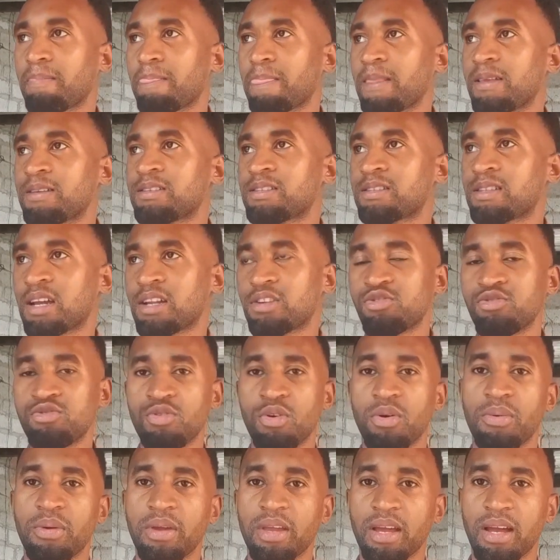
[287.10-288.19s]
start
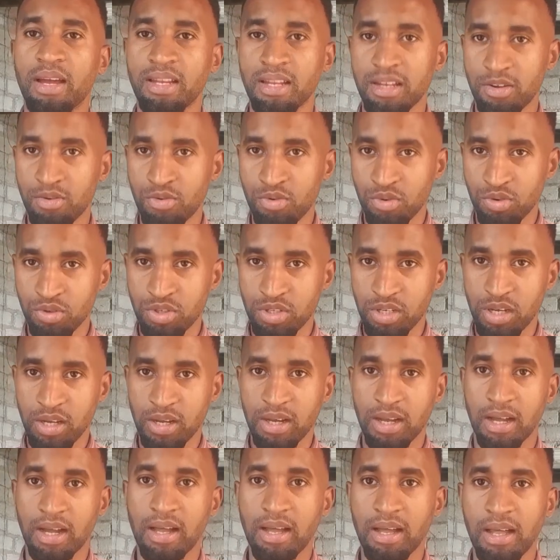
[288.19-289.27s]
growing at a good
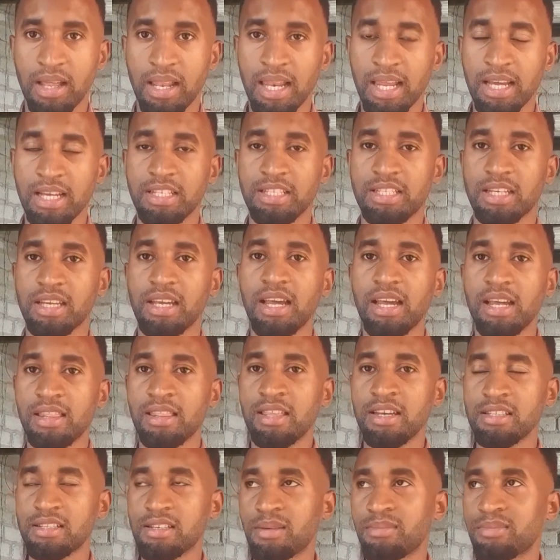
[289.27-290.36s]
rate.
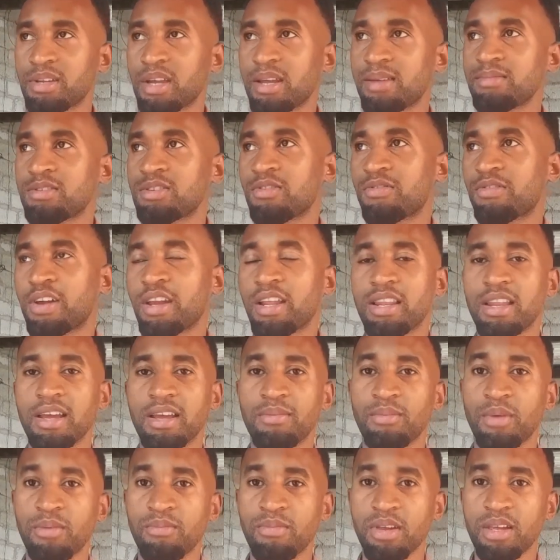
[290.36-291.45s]
Then sometimes you find
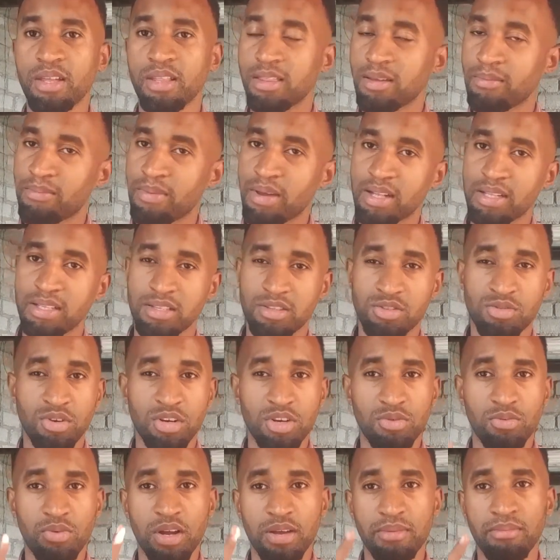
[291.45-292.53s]
like maybe the beds, it's
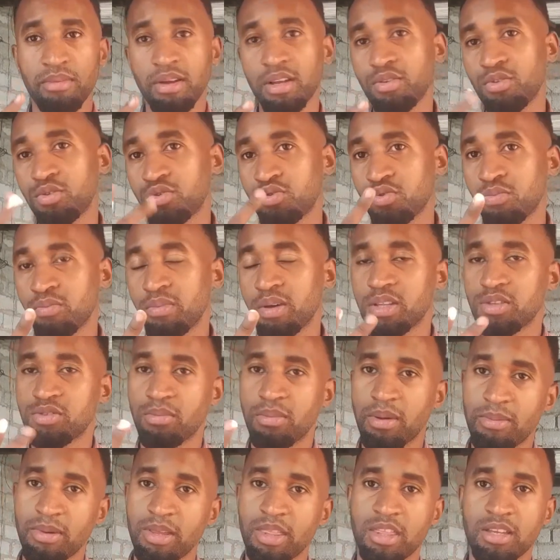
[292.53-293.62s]
only one bed or two beds or
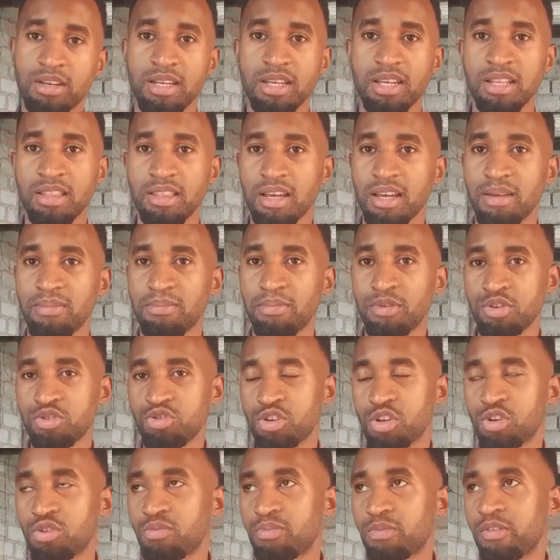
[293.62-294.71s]
maybe three in the
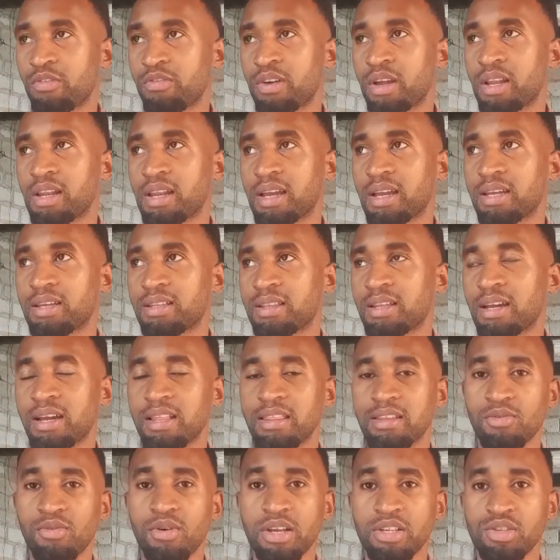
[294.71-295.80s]
poultry room. You find like they are
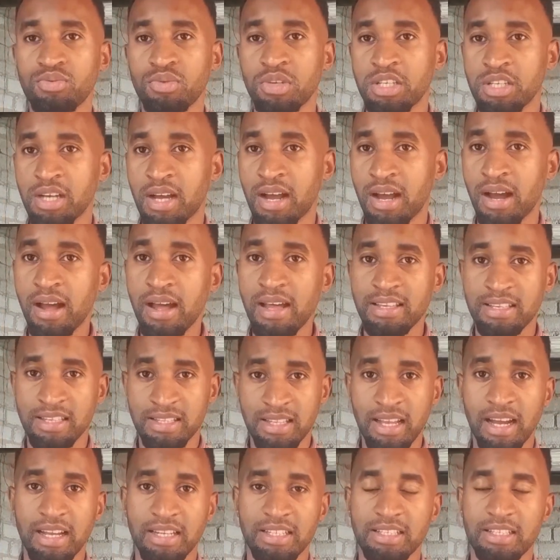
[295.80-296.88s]
the ones which are
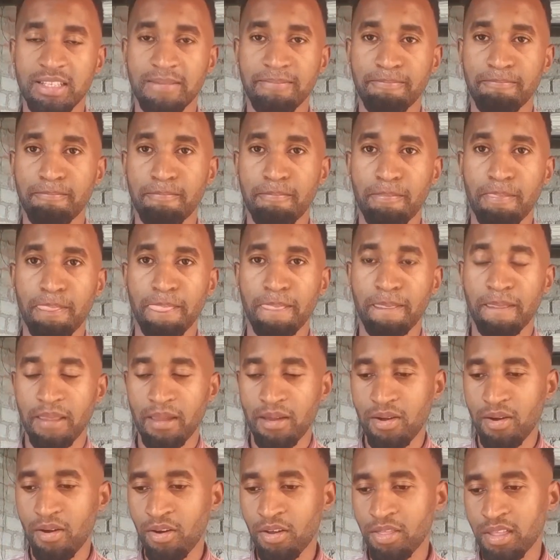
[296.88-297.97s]
stunt.
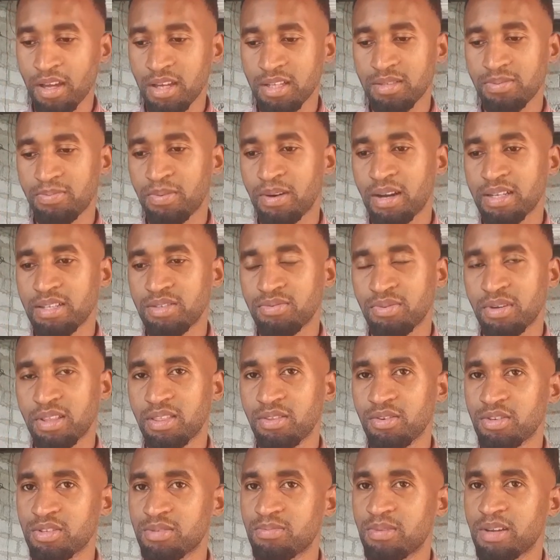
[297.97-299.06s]
On that part, when
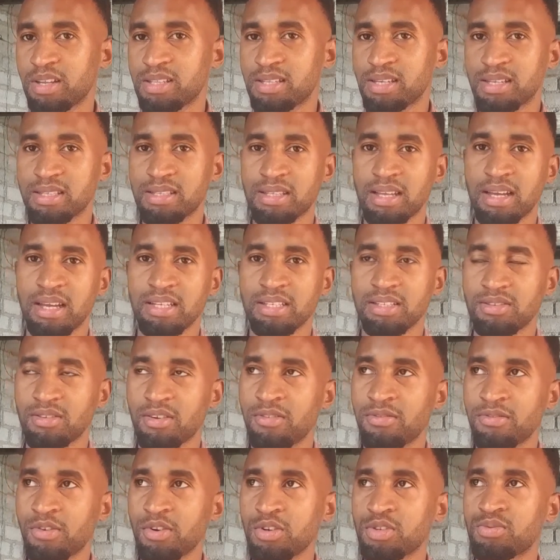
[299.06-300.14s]
those beds are stunt,
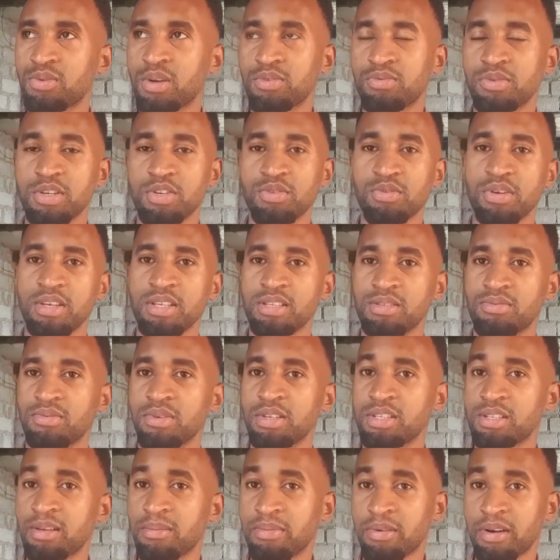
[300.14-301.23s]
of course what we do is we
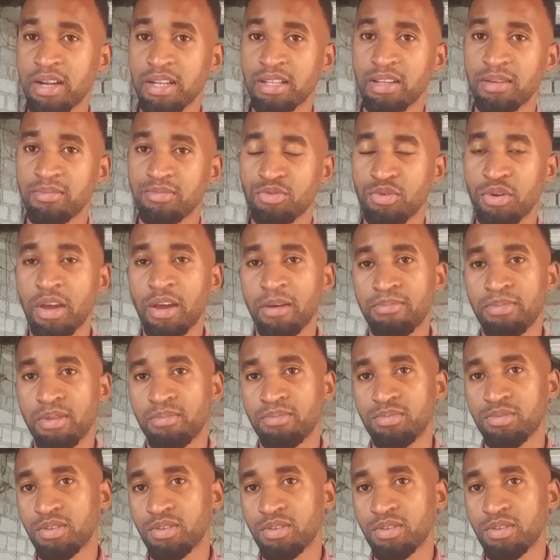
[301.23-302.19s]
separate them to help them